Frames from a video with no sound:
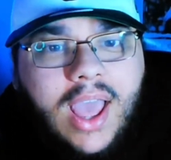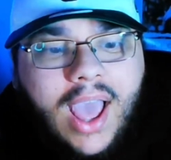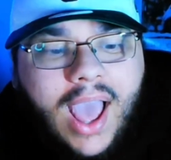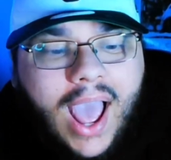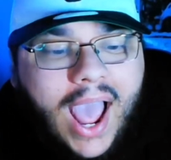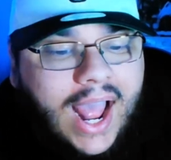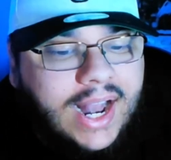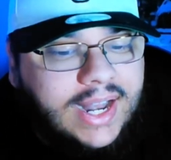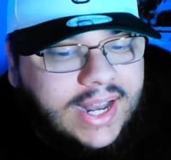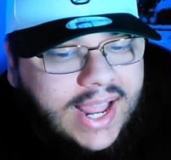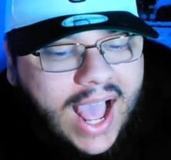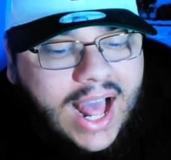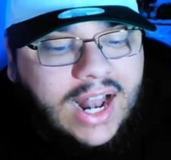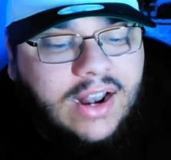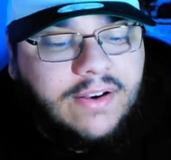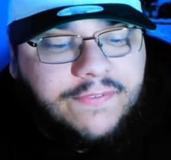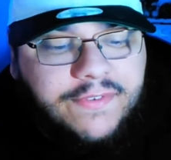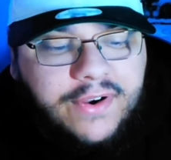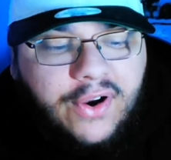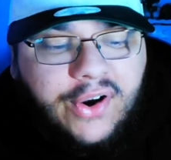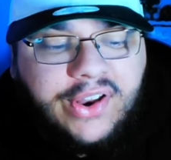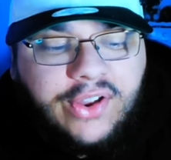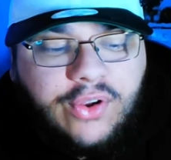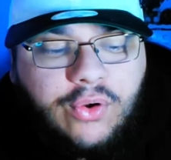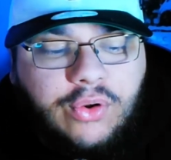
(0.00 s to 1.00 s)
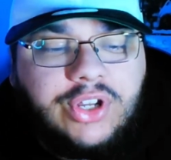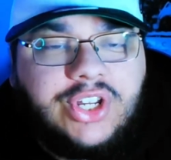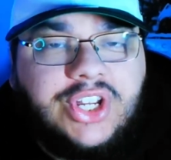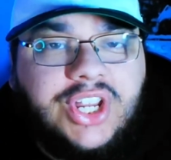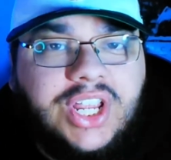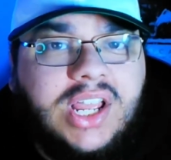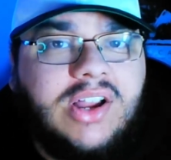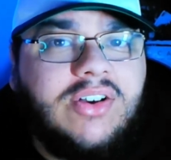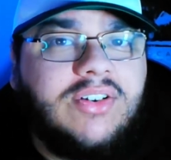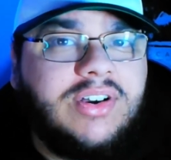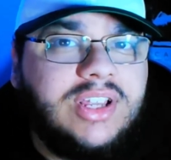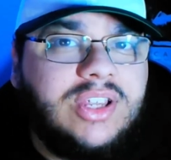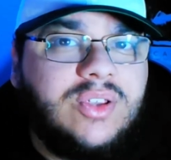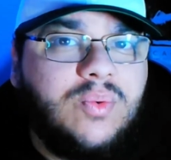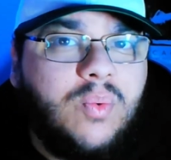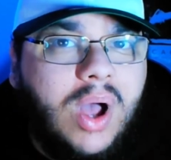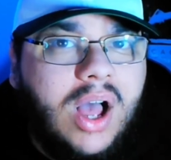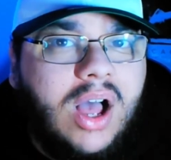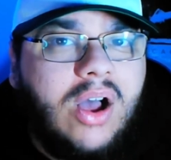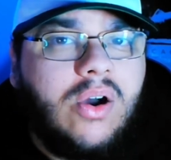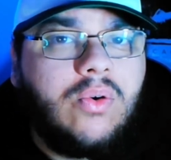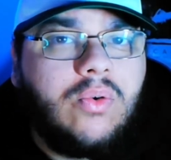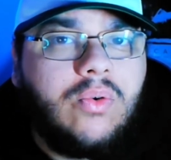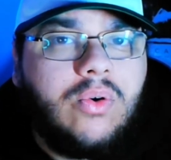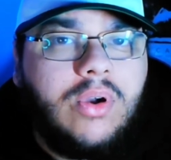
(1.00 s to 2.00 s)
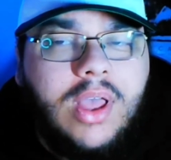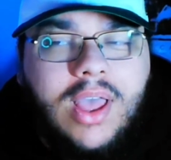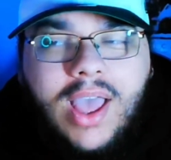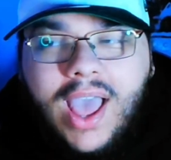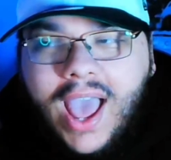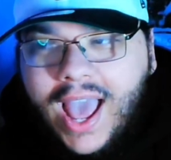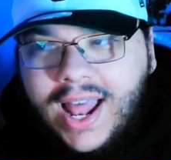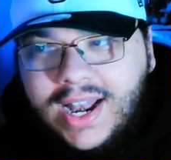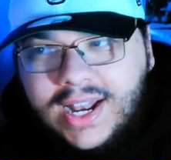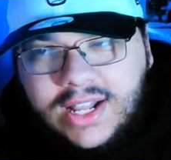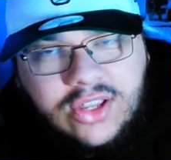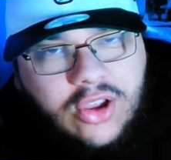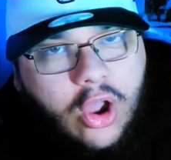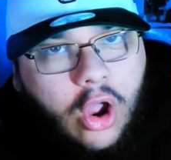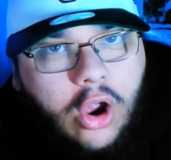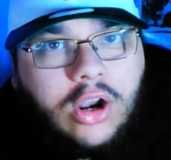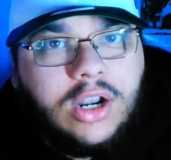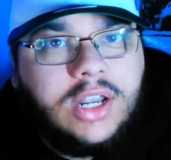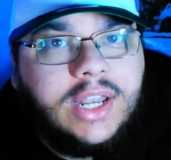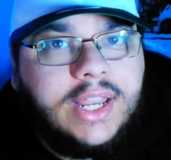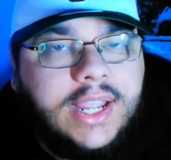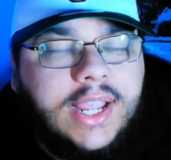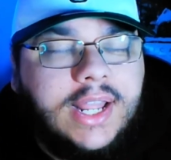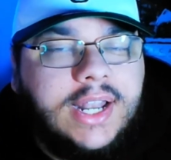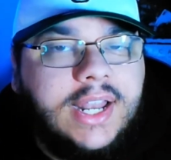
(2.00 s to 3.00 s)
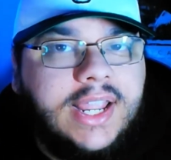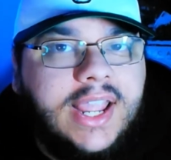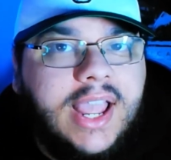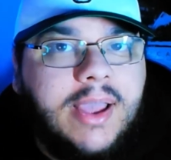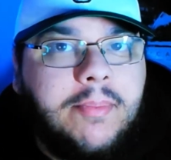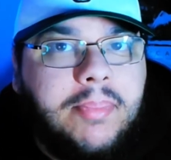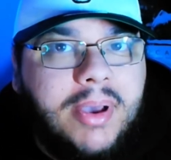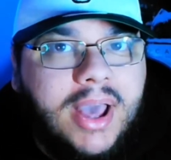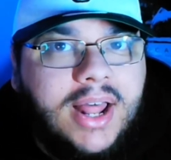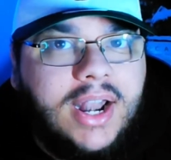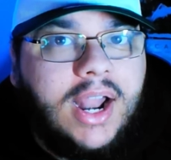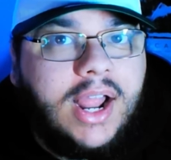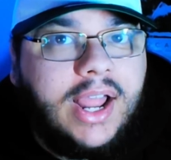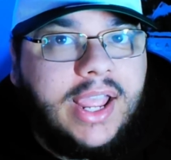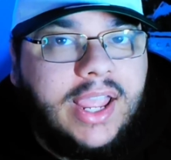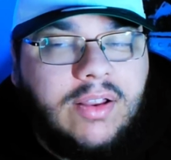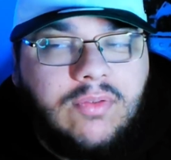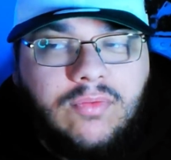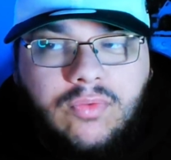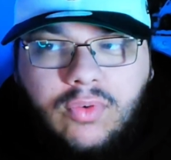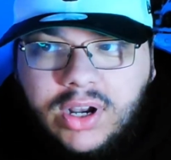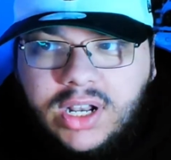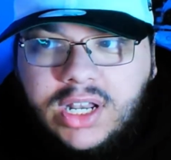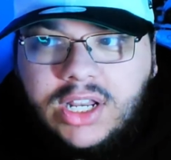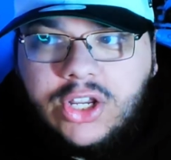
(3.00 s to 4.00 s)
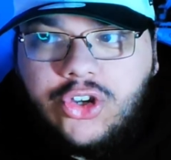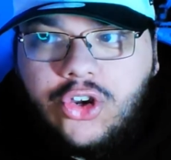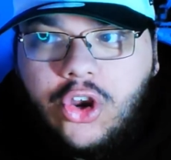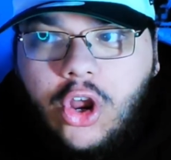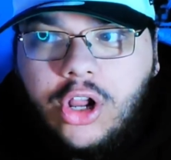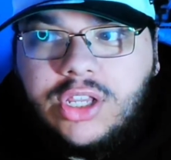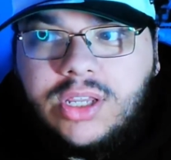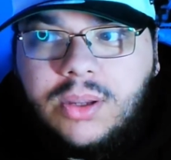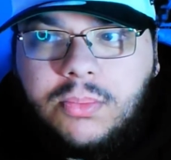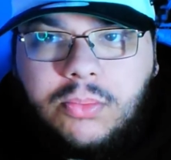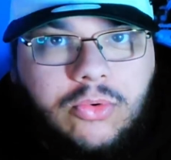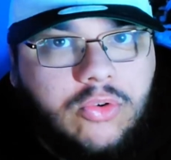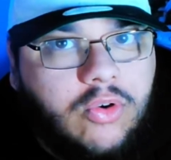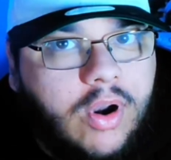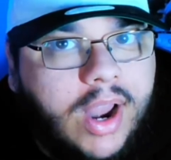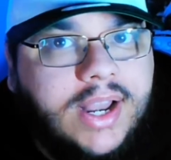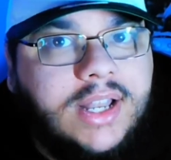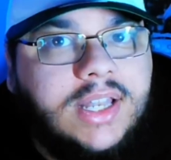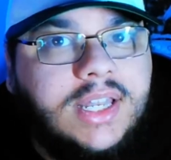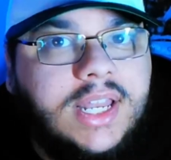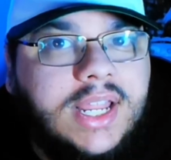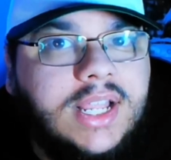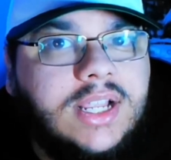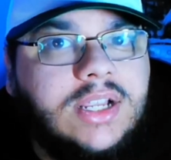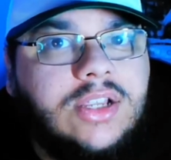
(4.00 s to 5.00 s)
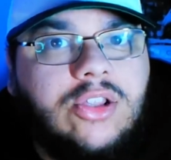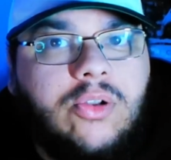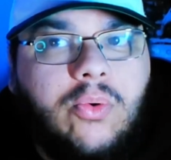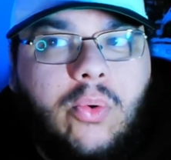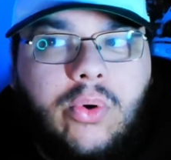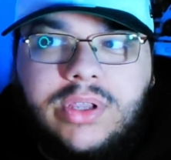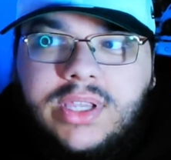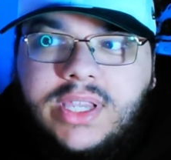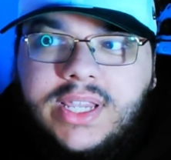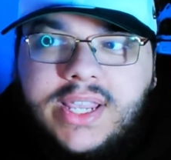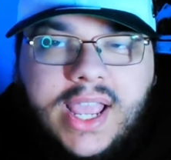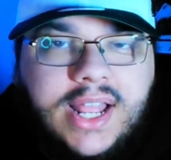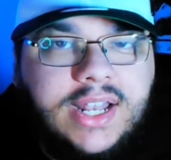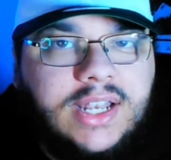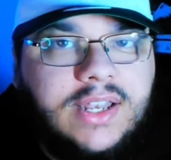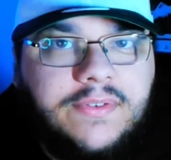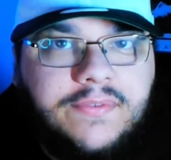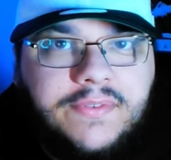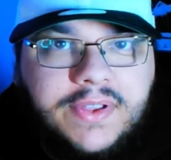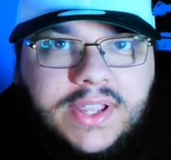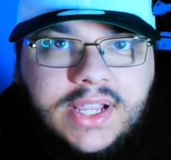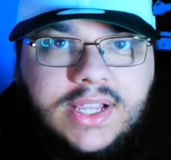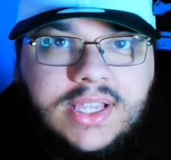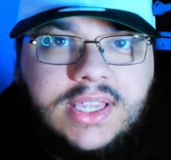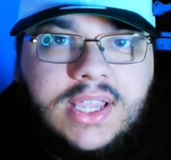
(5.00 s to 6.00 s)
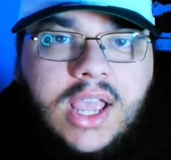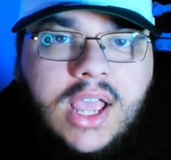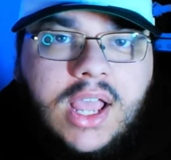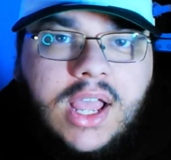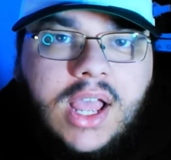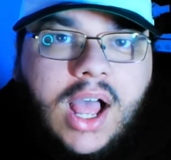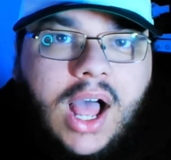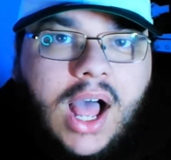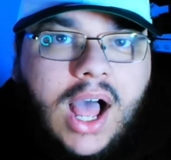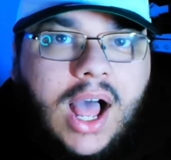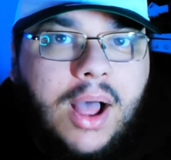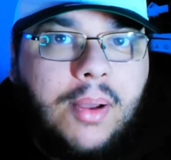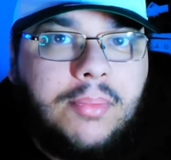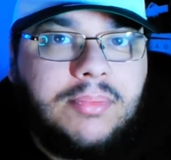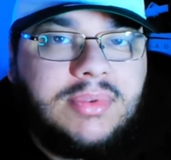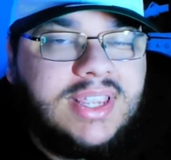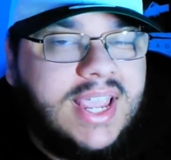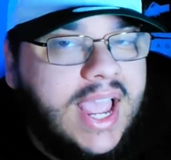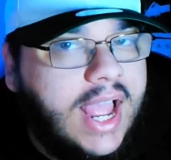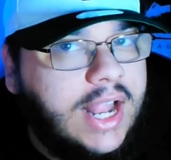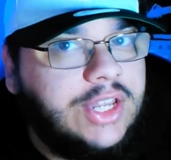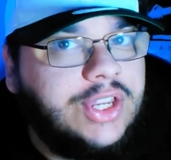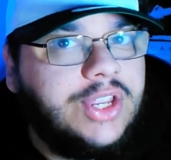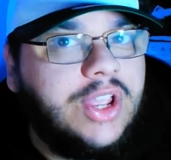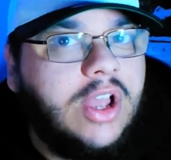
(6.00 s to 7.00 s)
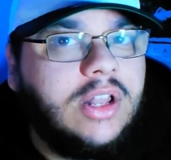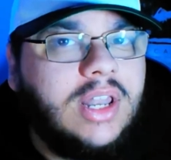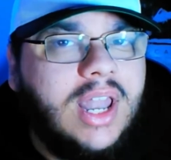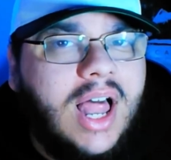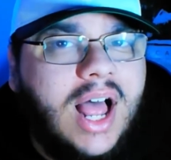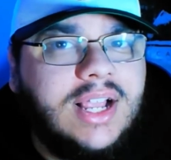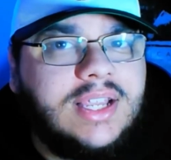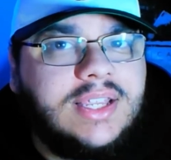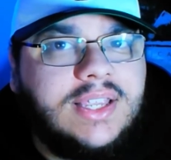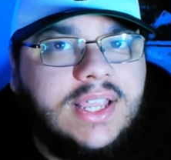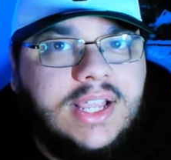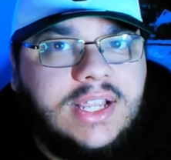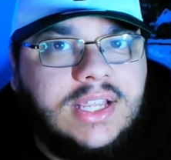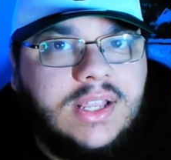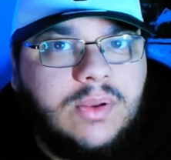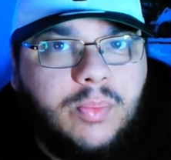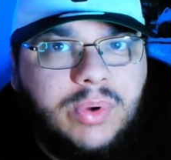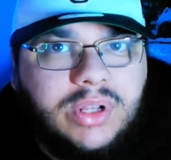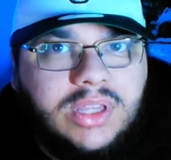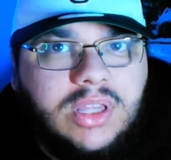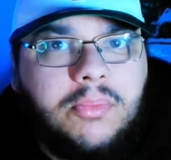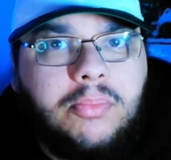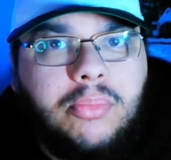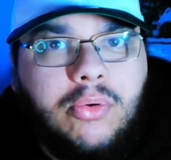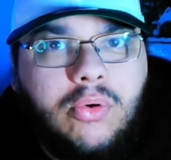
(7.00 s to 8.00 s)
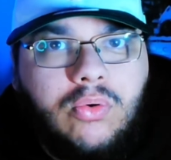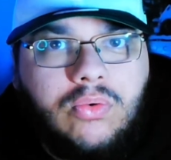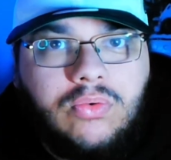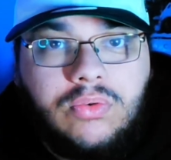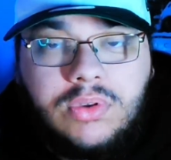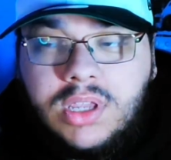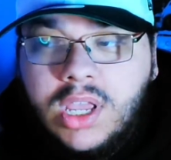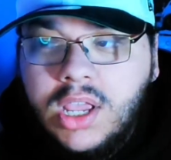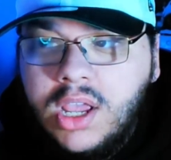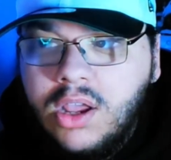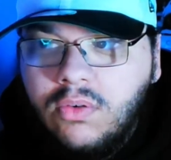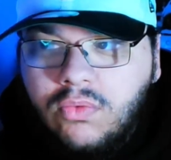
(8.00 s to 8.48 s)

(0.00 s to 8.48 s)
And he had a very good year as well. And it's only going to get better. He really showed some great things towards the end of his um, tenure last season with the Bulls.